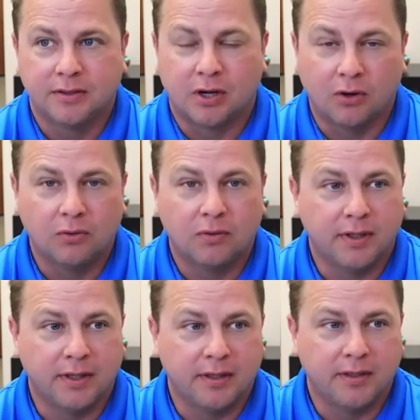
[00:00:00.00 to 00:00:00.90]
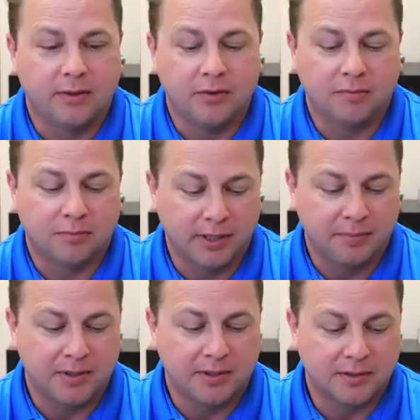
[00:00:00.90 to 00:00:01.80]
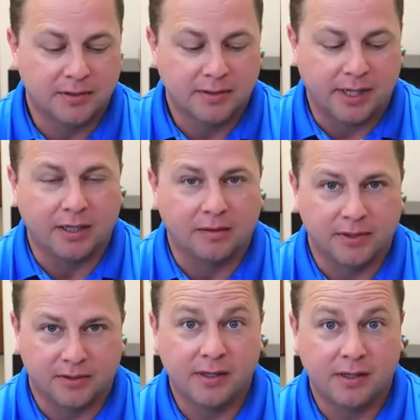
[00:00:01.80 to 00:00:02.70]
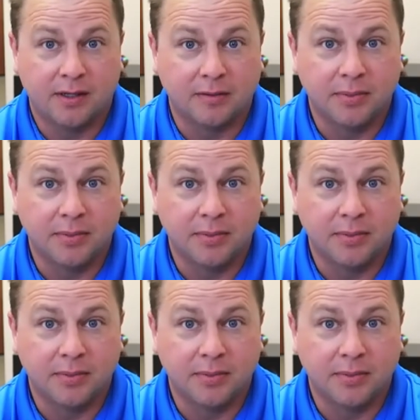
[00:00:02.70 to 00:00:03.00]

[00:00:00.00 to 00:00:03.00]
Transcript: totally, you can bleep this, Caleb, but it's up